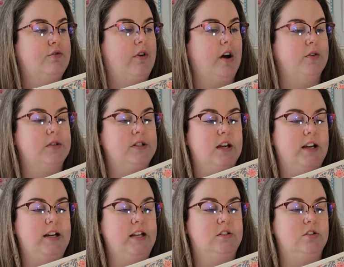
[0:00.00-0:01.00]
rows that I
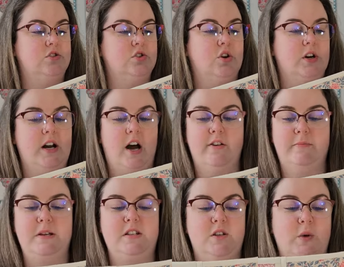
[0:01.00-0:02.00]
need to join. I've
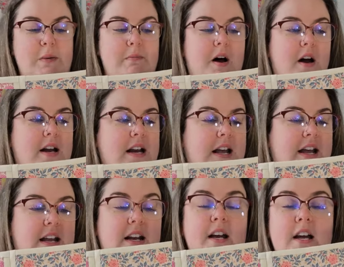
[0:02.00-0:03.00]
been doing mine
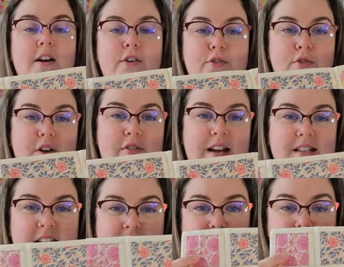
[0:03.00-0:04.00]
in three
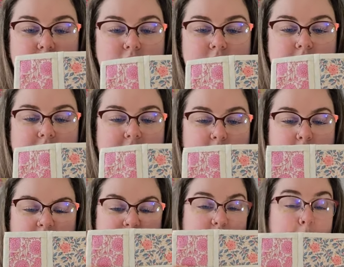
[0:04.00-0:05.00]
rectangles and
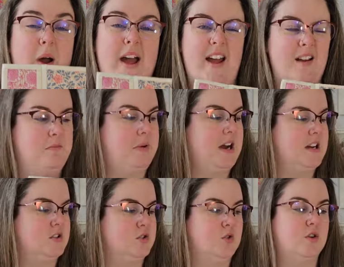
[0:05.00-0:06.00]
one square per
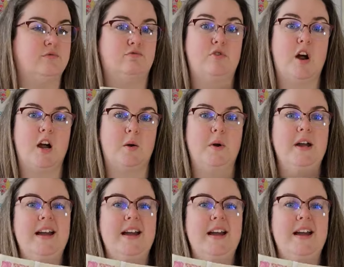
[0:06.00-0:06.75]
sort of row.